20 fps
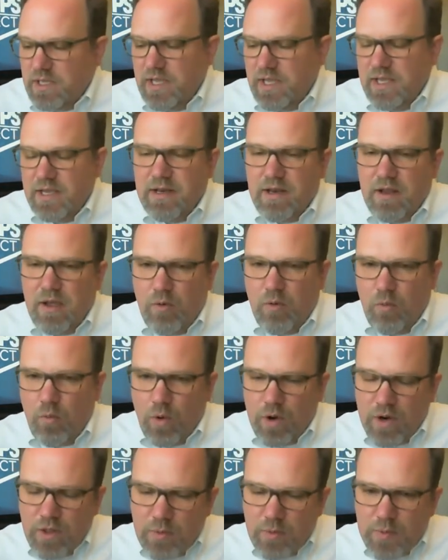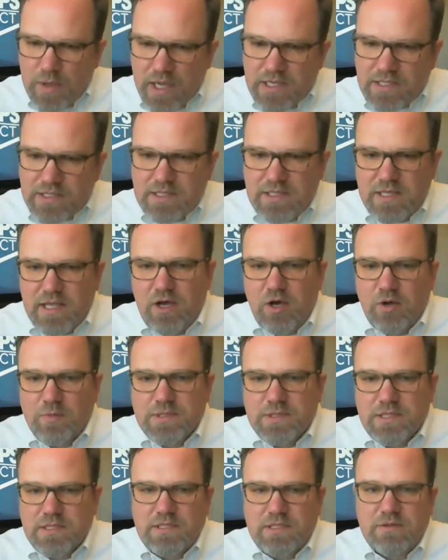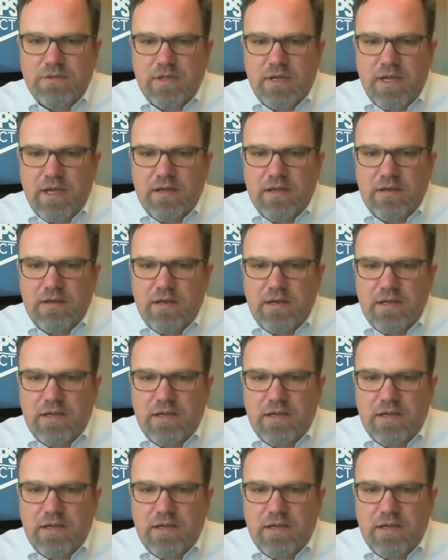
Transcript: And one of the pieces that helps us do that